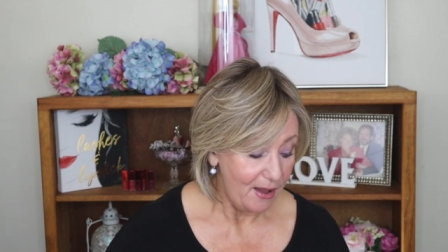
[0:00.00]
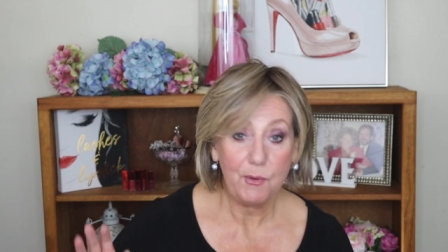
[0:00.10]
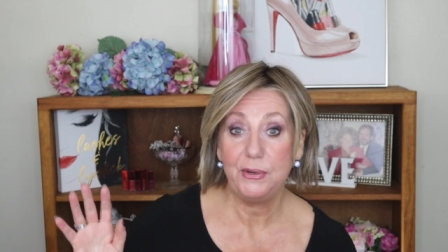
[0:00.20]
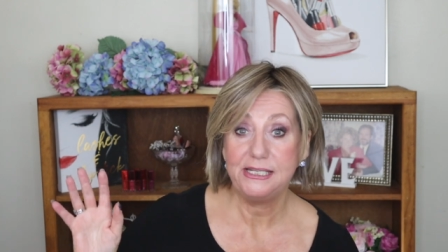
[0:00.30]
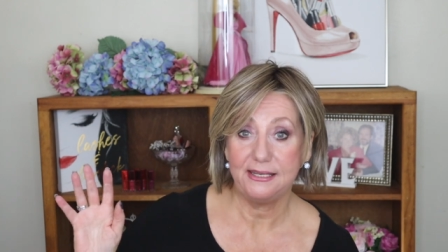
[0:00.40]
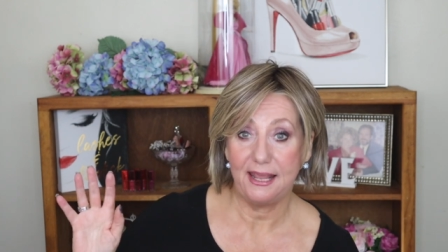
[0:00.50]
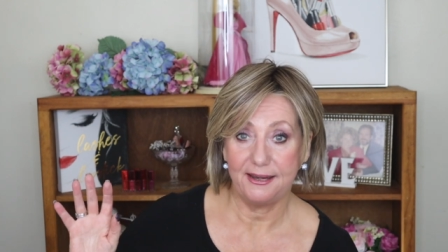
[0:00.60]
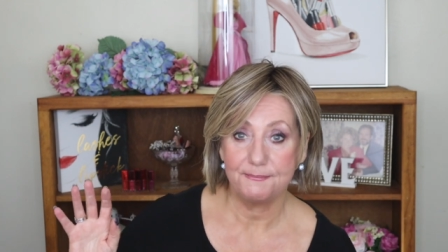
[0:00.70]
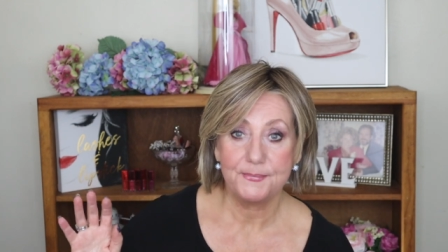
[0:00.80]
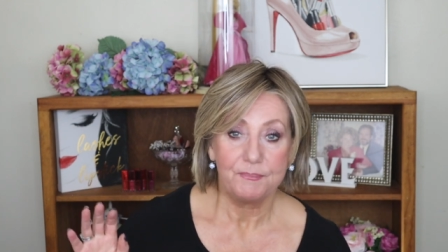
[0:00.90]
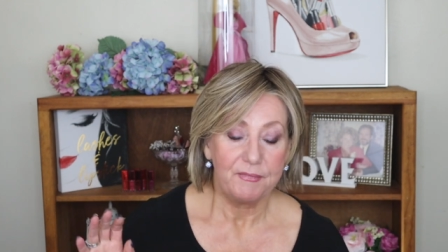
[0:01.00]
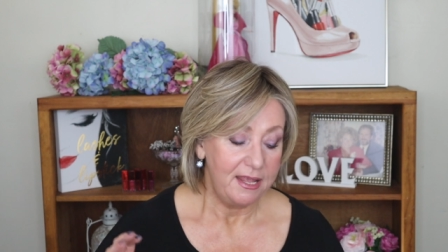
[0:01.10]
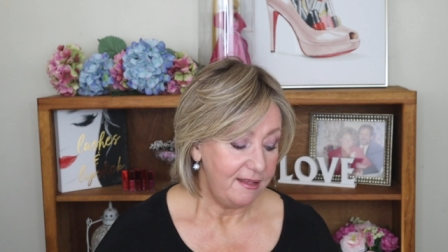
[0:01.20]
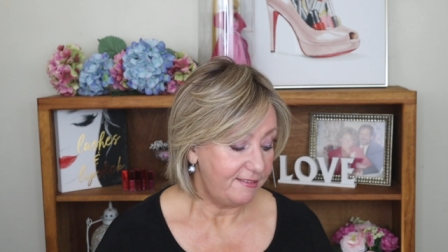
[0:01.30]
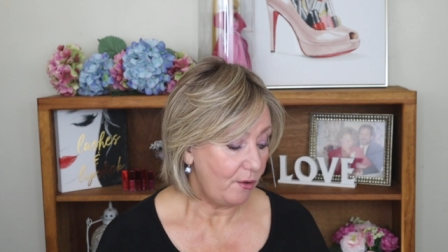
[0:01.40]
But we did get it.
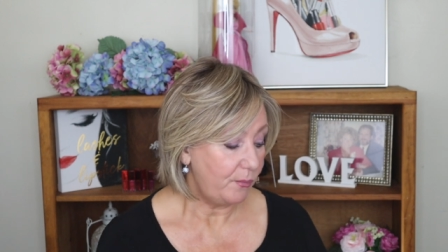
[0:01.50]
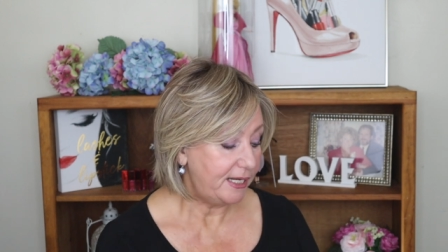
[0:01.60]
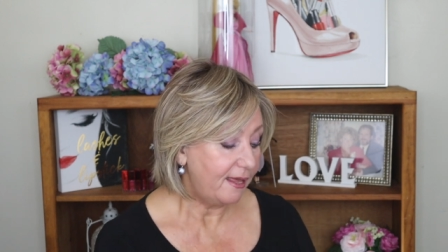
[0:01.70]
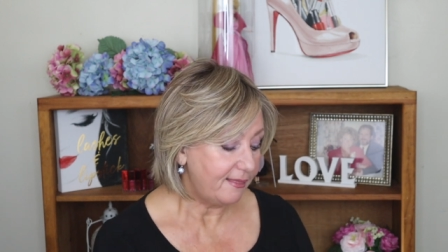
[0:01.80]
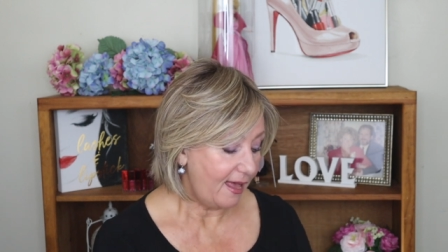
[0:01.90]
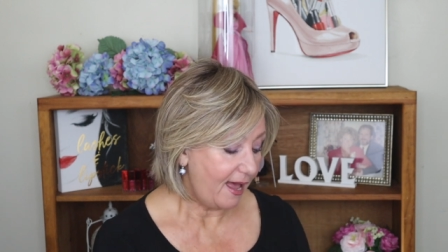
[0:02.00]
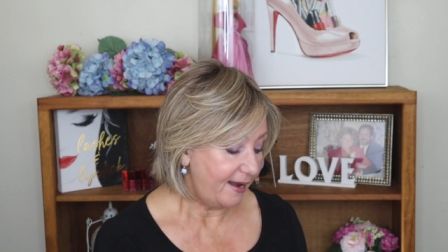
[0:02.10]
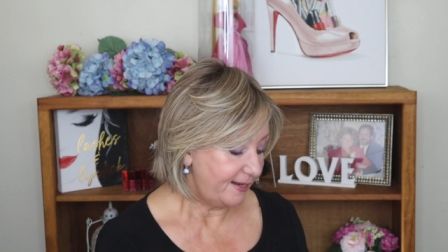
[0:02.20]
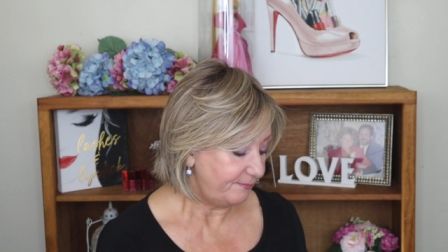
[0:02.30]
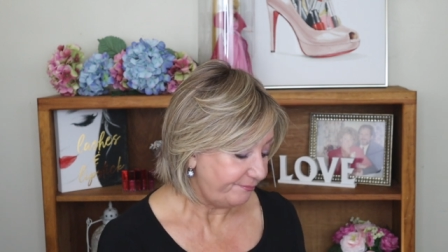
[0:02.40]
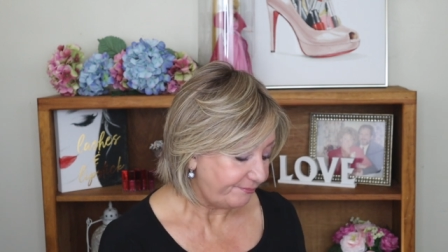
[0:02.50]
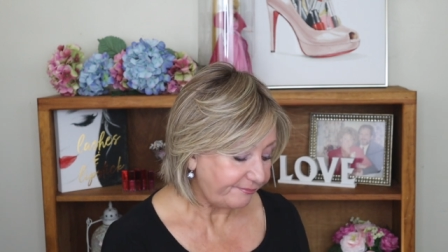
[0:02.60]
So we got that, and,